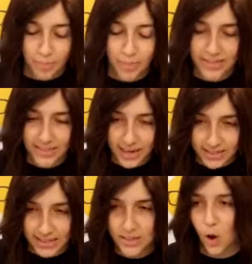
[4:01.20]

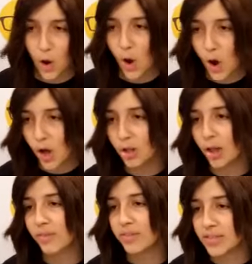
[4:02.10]
possesses all
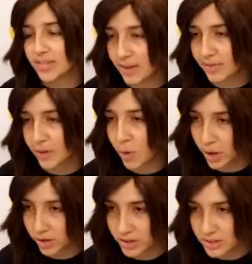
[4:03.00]
of these 7
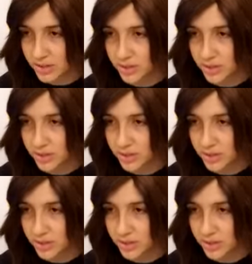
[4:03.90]
qualities.